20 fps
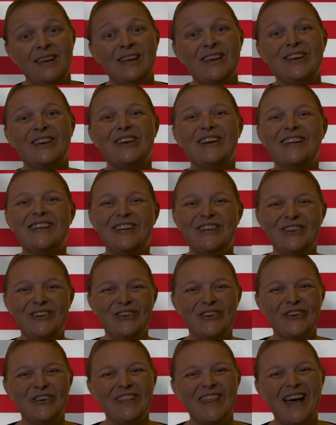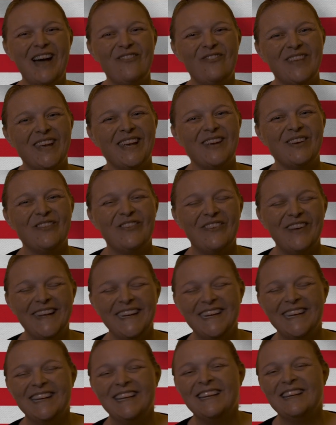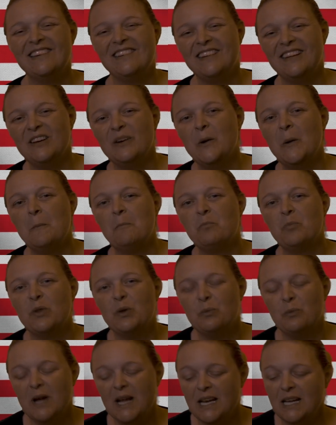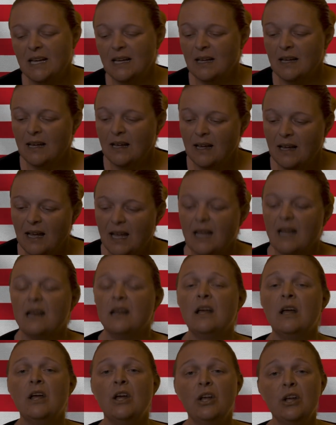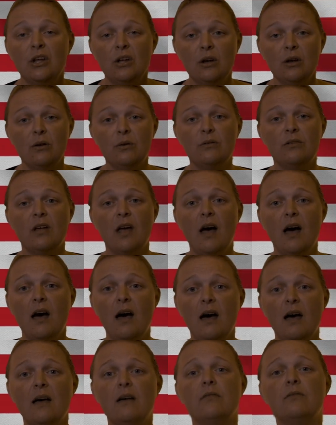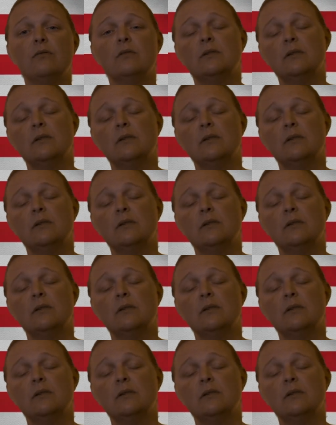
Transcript: Good, can you do it without me? 1, 2, ready, and Utah.